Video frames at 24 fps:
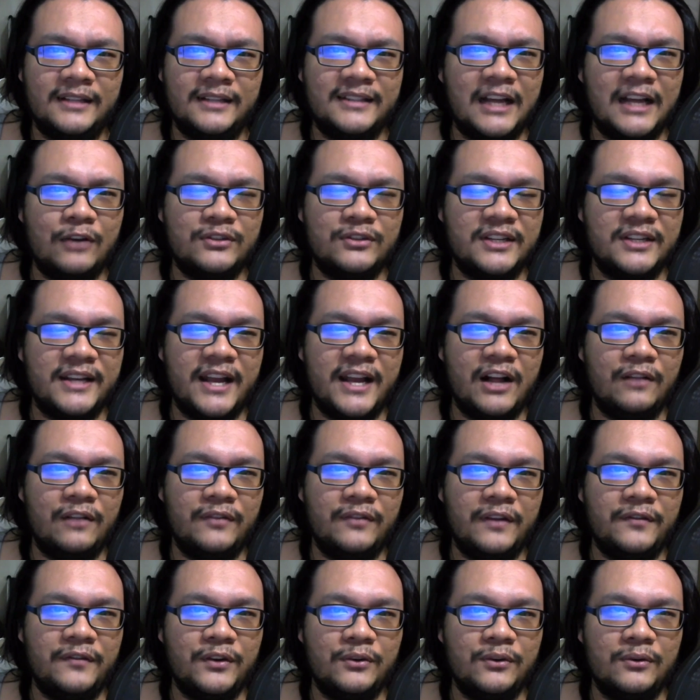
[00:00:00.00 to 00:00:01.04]
1,000
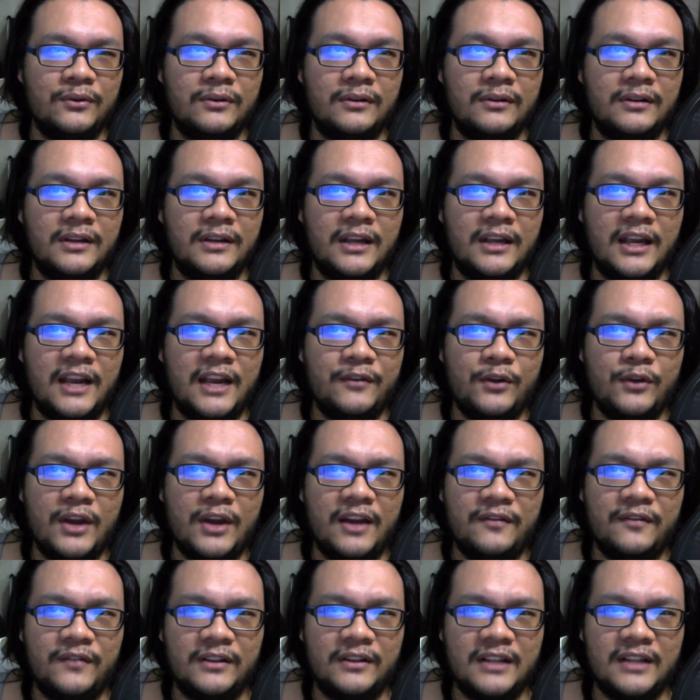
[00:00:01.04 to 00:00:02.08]
health. If you
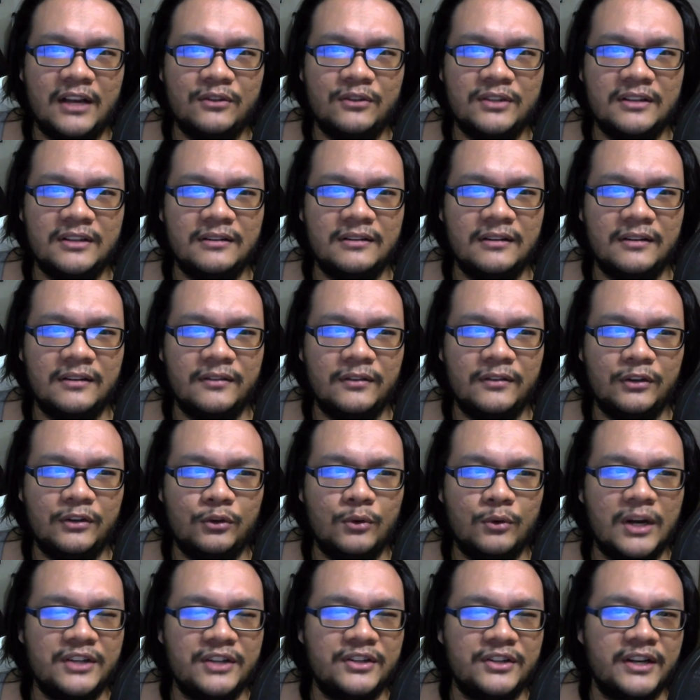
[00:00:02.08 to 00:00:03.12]
have
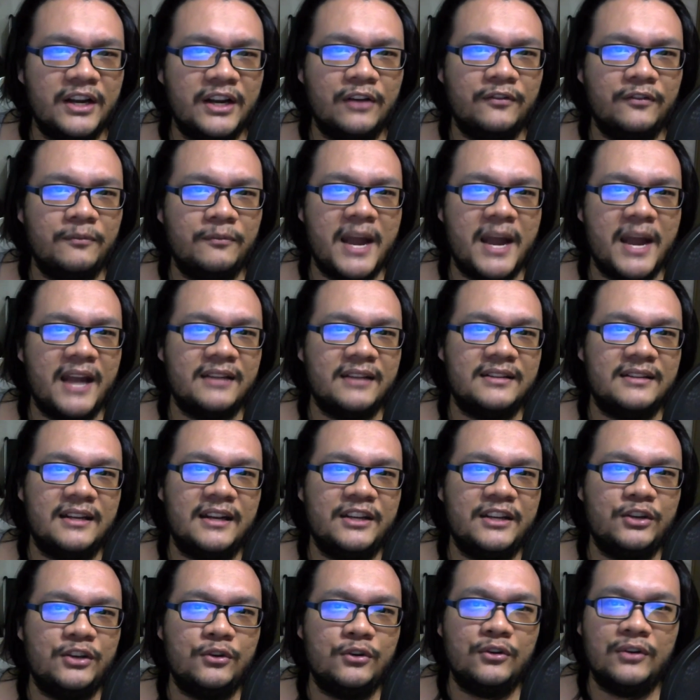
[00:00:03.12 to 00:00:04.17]
1,200 health max
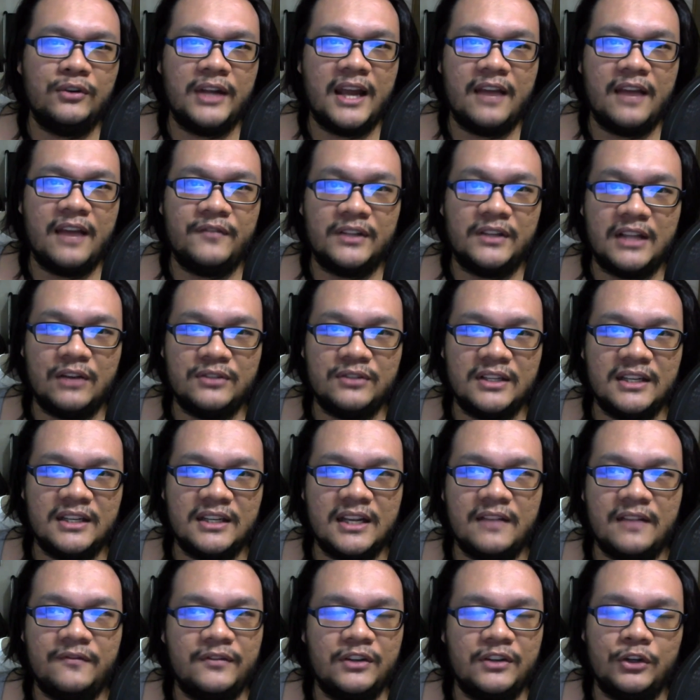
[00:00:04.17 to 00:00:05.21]
and then you only have
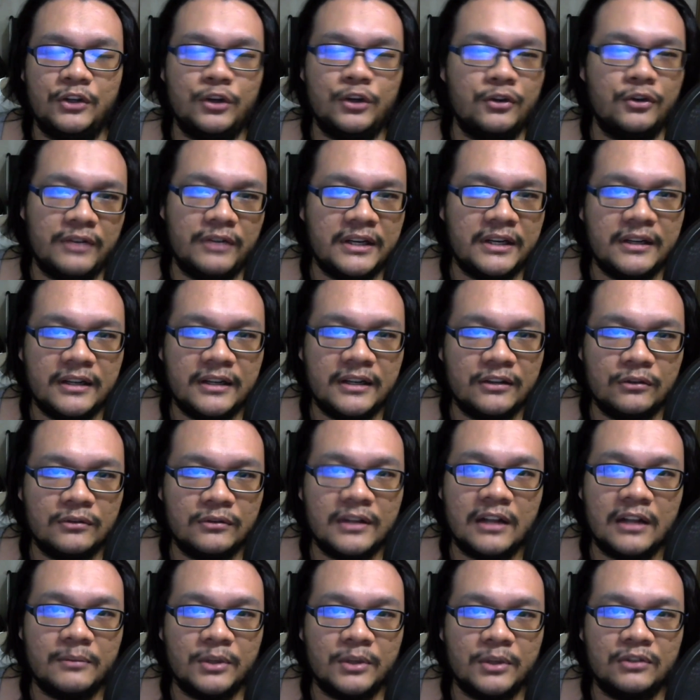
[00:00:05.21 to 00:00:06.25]
1,000 left, you don't really need
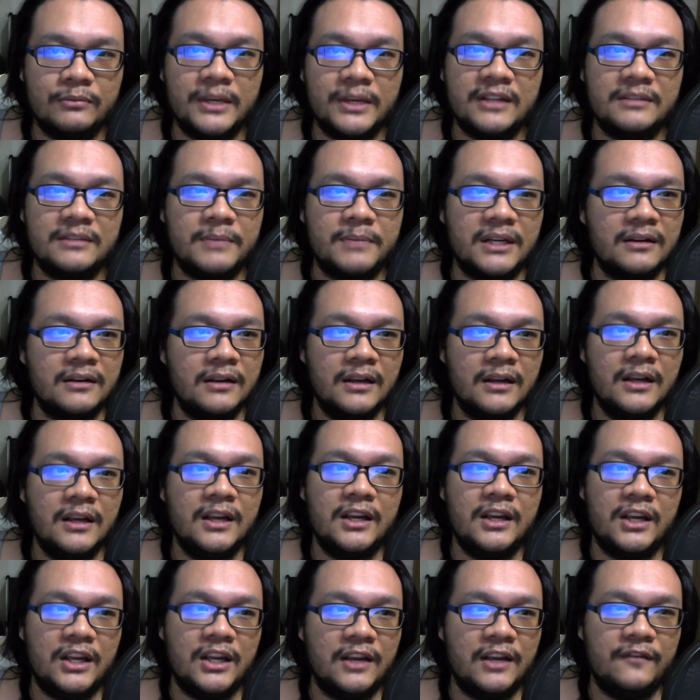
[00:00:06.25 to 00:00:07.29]
to teleport to base. But
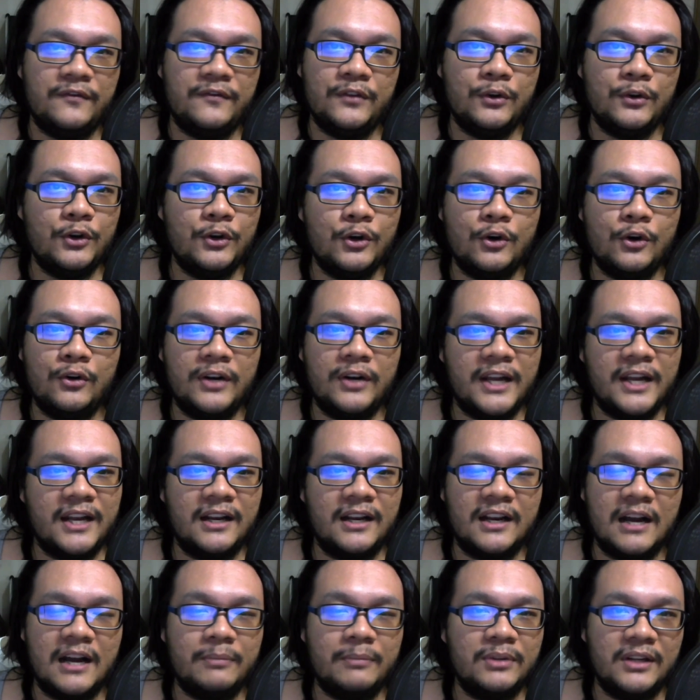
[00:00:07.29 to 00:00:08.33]
if you know
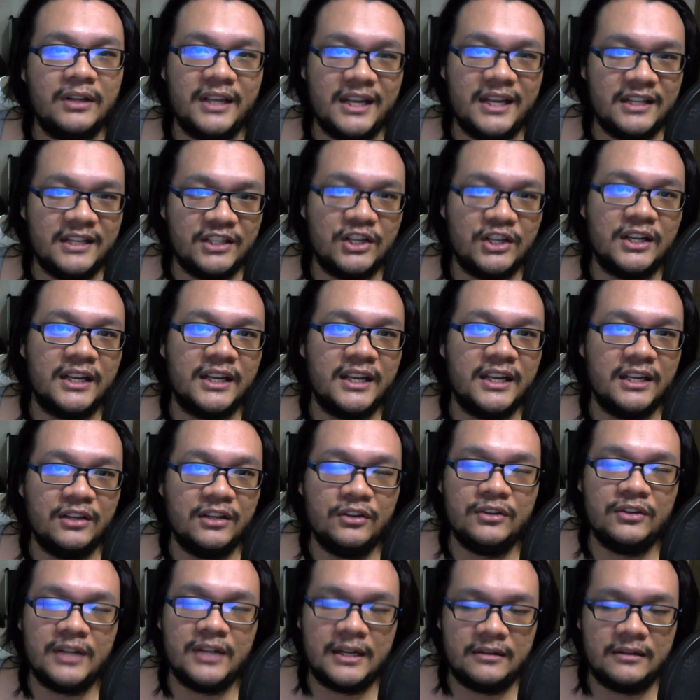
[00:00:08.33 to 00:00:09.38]
that a couple of hits gonna
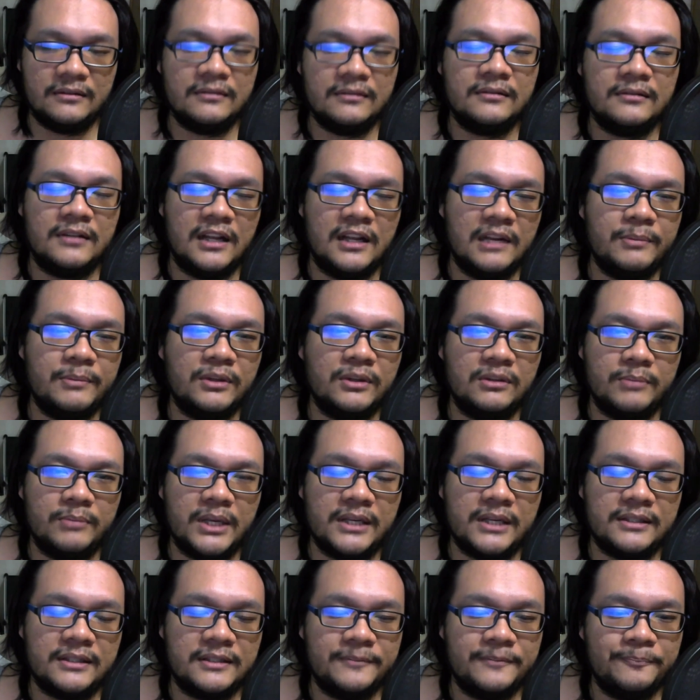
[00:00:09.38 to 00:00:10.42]
kill you, then teleport to
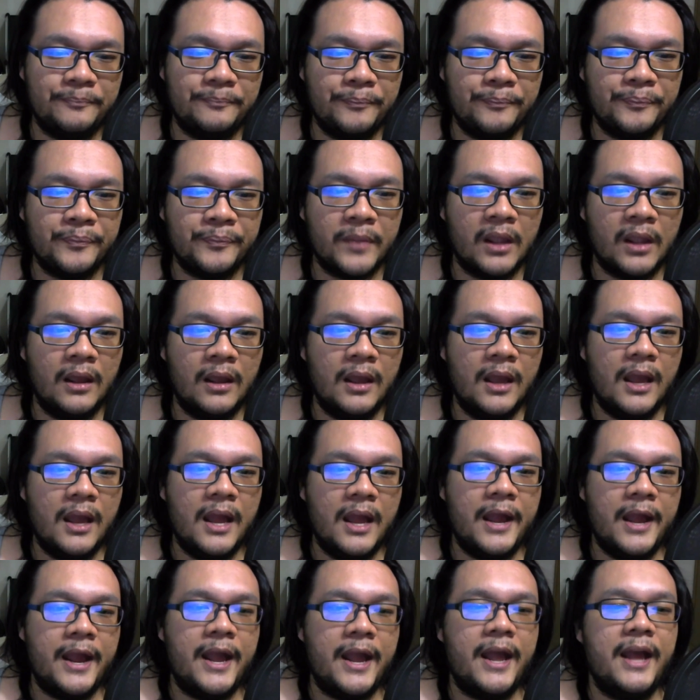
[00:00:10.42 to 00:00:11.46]
base.
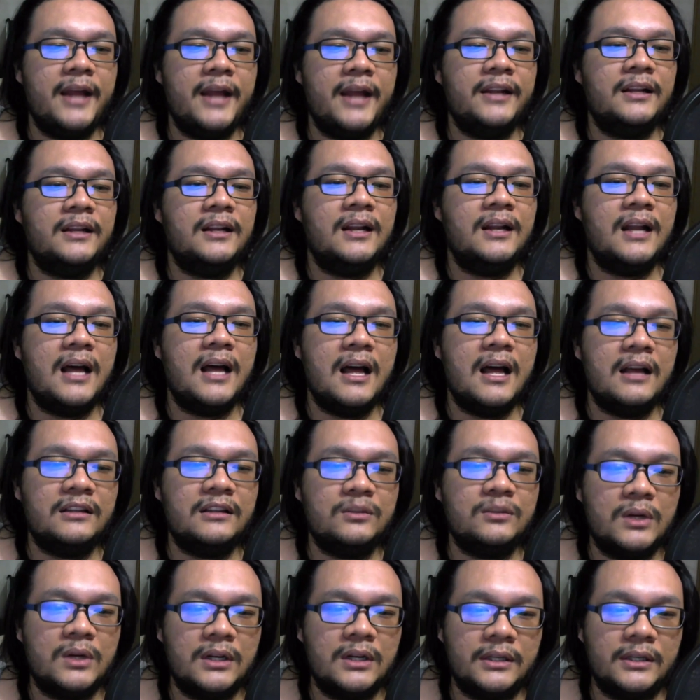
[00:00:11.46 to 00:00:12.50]
And the
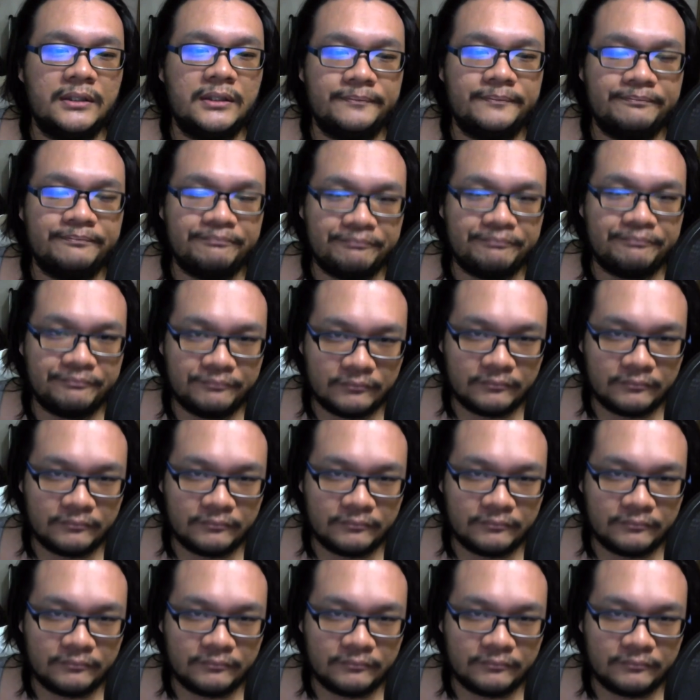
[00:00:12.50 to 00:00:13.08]
last one,